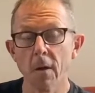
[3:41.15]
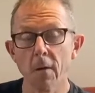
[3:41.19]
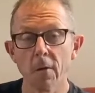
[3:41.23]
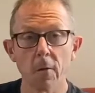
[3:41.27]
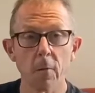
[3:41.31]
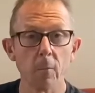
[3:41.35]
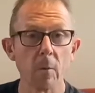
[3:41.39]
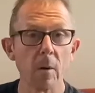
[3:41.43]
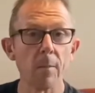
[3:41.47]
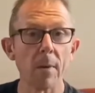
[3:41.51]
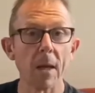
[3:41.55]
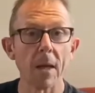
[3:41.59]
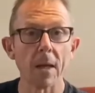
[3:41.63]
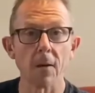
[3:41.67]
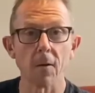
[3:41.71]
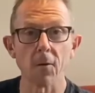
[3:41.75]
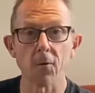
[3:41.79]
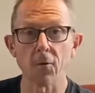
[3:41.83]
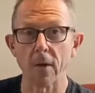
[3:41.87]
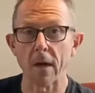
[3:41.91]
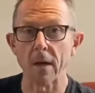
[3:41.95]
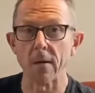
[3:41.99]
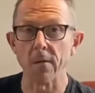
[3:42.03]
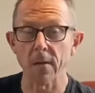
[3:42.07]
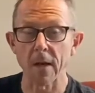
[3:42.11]
So we make a
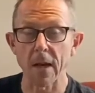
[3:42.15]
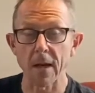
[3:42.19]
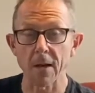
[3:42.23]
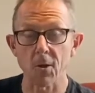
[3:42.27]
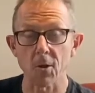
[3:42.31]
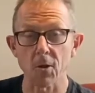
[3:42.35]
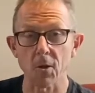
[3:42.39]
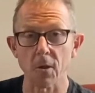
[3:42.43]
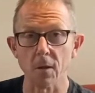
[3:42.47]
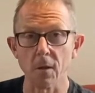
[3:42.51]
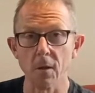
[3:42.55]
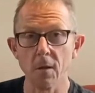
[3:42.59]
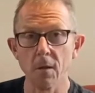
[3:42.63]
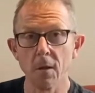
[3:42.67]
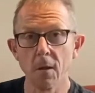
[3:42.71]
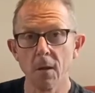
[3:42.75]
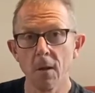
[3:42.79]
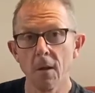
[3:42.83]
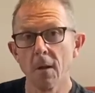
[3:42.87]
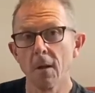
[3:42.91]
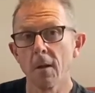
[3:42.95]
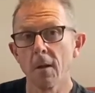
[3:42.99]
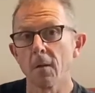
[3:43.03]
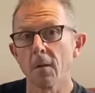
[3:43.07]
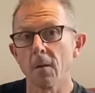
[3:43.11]
transaction
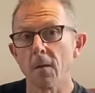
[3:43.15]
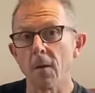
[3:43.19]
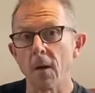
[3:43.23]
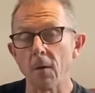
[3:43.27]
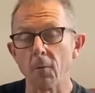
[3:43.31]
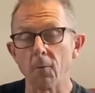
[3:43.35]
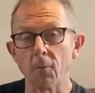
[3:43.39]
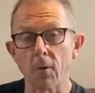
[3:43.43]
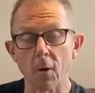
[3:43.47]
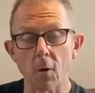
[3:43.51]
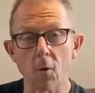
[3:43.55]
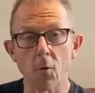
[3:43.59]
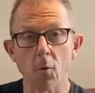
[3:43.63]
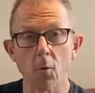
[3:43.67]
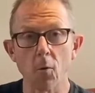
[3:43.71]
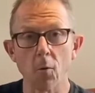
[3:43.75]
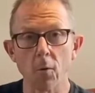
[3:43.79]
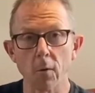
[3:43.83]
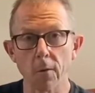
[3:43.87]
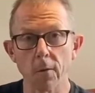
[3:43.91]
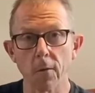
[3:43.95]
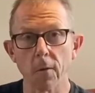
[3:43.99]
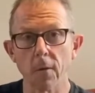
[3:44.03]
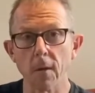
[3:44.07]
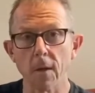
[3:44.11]
that
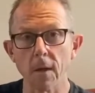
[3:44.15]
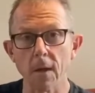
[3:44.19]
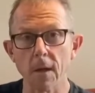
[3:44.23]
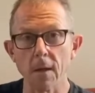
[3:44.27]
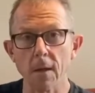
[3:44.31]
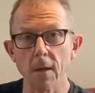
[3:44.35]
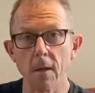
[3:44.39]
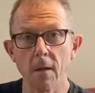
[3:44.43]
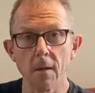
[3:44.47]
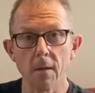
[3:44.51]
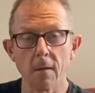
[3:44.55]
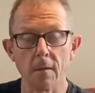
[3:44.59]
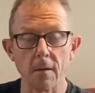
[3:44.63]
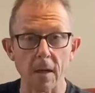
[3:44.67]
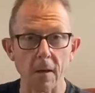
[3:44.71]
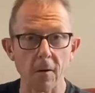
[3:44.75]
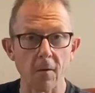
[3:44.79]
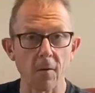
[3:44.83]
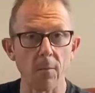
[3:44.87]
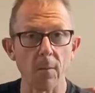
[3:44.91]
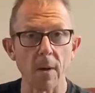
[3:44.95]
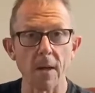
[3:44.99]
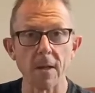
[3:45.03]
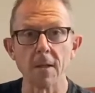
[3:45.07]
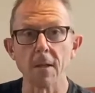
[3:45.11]
records the
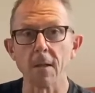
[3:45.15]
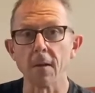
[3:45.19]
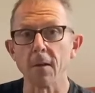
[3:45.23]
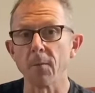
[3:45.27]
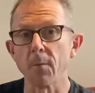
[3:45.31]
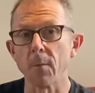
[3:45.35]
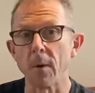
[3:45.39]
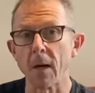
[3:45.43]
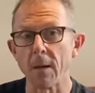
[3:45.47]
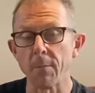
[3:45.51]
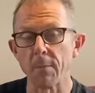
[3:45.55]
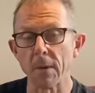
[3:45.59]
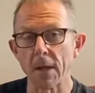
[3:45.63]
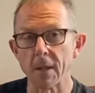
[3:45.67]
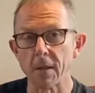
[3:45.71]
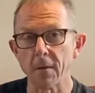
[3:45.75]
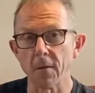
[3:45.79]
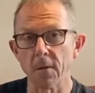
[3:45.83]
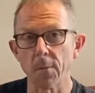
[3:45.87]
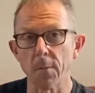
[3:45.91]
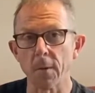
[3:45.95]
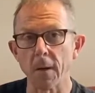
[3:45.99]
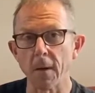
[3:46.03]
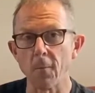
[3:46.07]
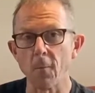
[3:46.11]
decrementing of my
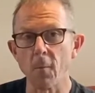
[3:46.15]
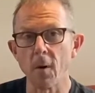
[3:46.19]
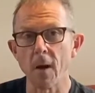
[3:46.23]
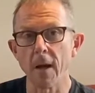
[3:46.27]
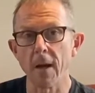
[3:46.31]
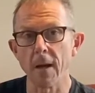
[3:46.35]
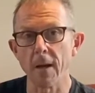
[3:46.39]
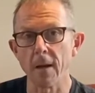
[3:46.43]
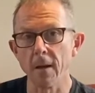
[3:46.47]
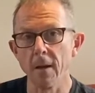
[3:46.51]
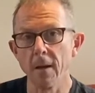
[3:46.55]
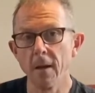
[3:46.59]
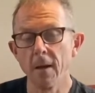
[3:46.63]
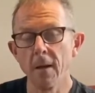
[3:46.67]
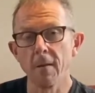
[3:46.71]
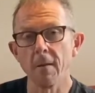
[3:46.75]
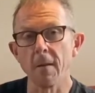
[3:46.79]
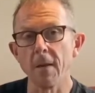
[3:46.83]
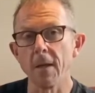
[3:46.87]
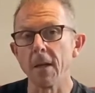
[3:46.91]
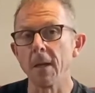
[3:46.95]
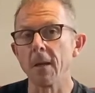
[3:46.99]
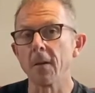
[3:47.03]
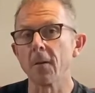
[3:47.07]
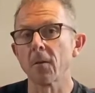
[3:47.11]
balance by 1,
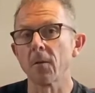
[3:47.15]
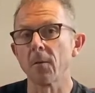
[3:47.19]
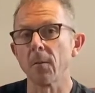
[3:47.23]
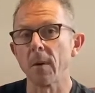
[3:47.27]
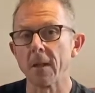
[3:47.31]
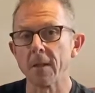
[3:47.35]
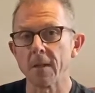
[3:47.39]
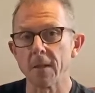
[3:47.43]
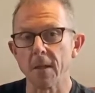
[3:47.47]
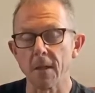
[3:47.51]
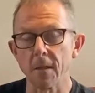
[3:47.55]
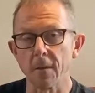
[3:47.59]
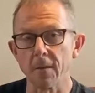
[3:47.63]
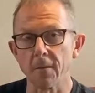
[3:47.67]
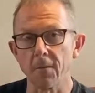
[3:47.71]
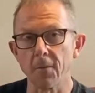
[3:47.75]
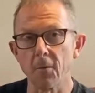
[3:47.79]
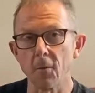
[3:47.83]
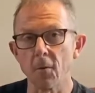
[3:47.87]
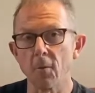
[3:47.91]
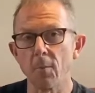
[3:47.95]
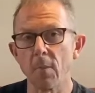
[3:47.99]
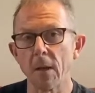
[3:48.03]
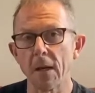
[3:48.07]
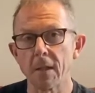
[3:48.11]
the incrementing of
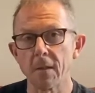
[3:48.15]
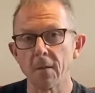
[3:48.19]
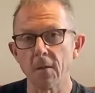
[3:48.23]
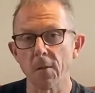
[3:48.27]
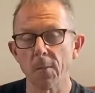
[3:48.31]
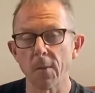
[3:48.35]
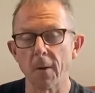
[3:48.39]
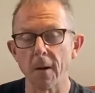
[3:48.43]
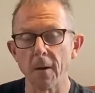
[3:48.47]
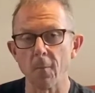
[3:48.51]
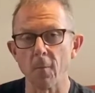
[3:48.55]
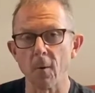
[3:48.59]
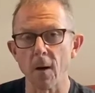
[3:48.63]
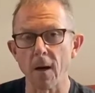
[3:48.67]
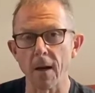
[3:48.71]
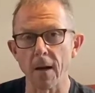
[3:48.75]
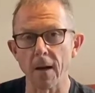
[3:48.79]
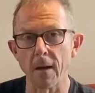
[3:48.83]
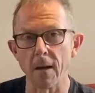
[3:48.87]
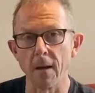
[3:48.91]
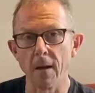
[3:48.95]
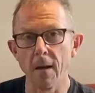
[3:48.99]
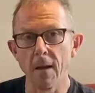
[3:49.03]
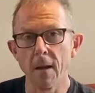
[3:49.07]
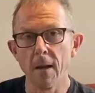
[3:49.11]
your balance by
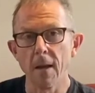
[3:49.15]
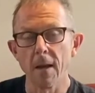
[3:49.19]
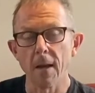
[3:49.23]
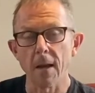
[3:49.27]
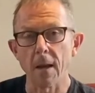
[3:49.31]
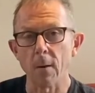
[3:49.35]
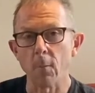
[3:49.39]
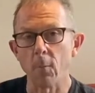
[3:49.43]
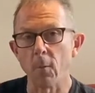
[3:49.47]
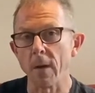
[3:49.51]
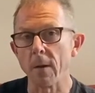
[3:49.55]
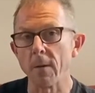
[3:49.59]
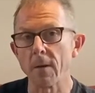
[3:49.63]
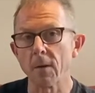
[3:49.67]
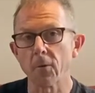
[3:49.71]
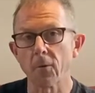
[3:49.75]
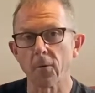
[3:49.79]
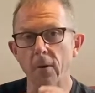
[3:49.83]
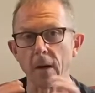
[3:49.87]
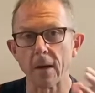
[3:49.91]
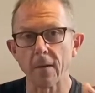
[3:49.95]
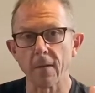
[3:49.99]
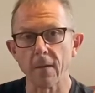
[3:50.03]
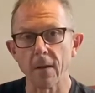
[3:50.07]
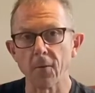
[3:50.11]
1, and we
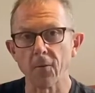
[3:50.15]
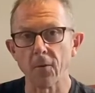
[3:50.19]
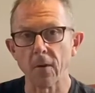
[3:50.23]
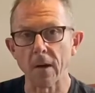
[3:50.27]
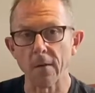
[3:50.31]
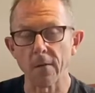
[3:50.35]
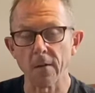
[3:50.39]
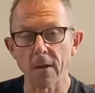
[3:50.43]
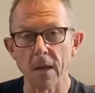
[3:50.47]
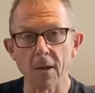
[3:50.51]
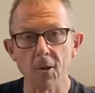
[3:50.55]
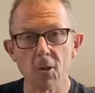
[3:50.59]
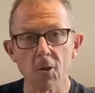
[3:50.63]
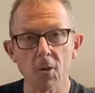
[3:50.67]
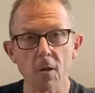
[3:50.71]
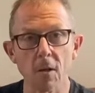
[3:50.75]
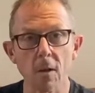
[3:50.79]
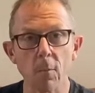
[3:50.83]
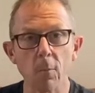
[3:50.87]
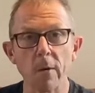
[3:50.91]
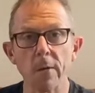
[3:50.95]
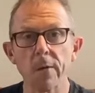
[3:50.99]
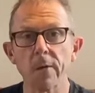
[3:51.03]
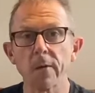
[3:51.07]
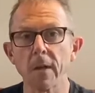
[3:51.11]
create that transaction
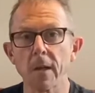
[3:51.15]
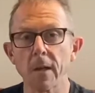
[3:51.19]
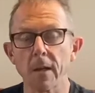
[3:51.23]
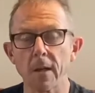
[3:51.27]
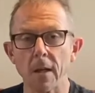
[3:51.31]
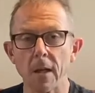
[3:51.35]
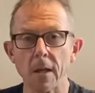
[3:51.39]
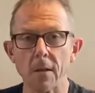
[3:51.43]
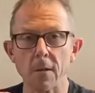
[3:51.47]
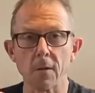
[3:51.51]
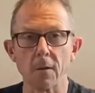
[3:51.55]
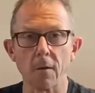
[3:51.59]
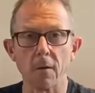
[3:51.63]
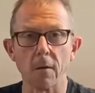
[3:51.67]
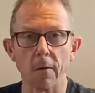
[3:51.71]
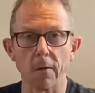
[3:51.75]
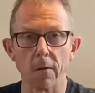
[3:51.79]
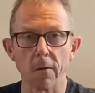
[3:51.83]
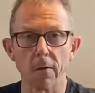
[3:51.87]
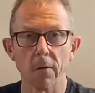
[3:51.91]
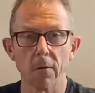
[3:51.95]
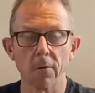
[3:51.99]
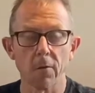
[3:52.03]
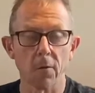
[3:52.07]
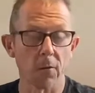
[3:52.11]
and we stick it into
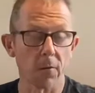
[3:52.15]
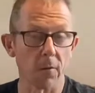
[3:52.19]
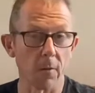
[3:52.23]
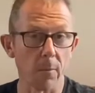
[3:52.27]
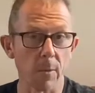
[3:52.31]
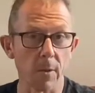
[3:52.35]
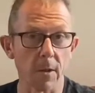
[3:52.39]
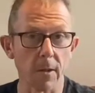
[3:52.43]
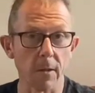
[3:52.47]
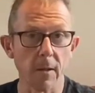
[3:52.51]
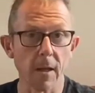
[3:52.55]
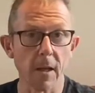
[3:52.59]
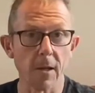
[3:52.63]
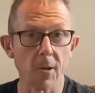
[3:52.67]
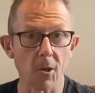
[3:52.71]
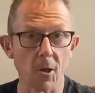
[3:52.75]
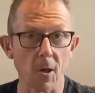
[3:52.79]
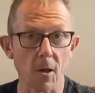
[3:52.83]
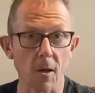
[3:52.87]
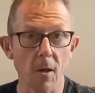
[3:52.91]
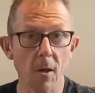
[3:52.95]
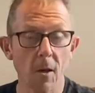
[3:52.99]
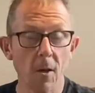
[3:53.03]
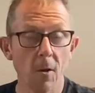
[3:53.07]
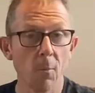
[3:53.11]
this distributed
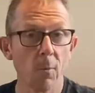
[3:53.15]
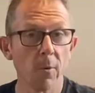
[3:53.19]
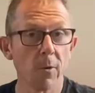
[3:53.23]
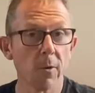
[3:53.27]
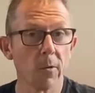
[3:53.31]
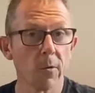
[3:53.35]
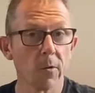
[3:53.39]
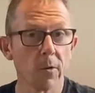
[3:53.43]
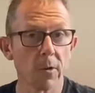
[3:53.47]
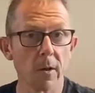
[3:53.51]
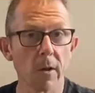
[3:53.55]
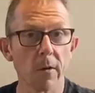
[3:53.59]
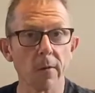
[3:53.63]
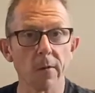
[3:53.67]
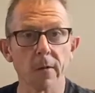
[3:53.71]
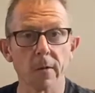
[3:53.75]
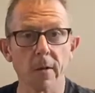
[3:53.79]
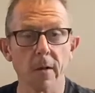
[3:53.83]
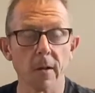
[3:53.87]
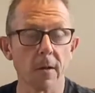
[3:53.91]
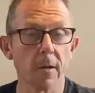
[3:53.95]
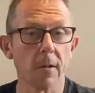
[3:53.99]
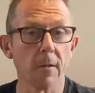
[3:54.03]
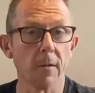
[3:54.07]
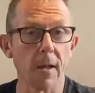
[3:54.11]
ledger, which is
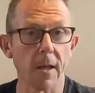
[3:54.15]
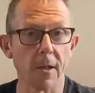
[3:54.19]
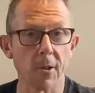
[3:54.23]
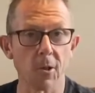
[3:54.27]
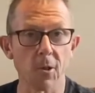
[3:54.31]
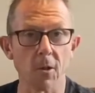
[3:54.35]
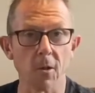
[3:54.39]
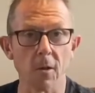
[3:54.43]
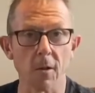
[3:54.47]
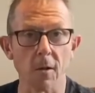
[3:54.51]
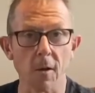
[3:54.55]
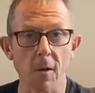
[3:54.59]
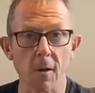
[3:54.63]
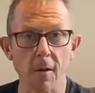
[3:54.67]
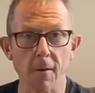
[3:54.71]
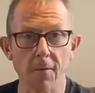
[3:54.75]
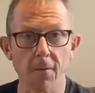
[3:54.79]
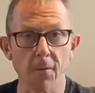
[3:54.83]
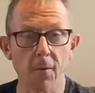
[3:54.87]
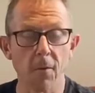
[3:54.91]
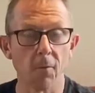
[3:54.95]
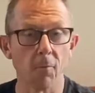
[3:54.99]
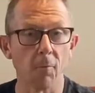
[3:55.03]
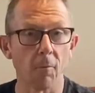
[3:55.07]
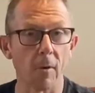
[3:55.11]
just a collection
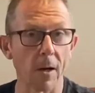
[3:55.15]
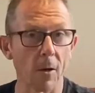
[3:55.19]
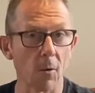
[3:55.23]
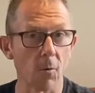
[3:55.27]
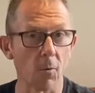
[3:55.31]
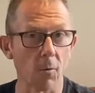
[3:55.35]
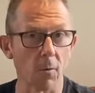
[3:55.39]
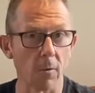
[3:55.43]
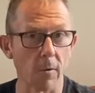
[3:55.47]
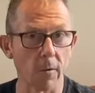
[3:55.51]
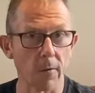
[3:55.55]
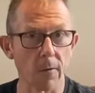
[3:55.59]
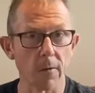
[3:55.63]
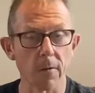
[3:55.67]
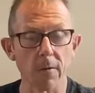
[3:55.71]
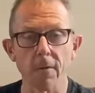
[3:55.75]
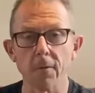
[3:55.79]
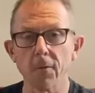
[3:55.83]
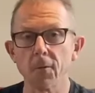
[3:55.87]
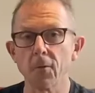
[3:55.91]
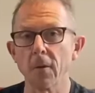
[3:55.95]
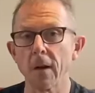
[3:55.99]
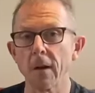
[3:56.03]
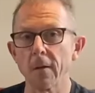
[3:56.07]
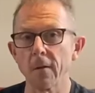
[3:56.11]
of records
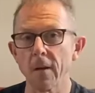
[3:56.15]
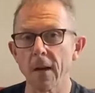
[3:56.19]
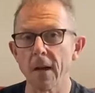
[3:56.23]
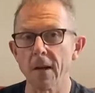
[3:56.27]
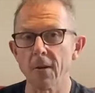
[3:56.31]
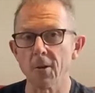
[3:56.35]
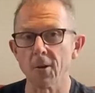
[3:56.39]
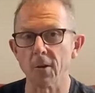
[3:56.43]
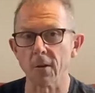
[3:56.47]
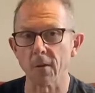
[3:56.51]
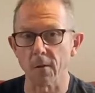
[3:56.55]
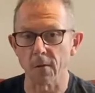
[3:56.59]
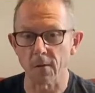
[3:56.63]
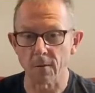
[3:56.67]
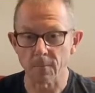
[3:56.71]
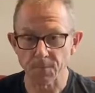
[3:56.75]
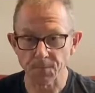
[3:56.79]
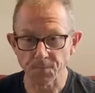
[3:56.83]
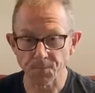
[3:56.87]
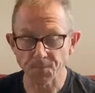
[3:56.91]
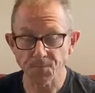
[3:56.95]
of transactions.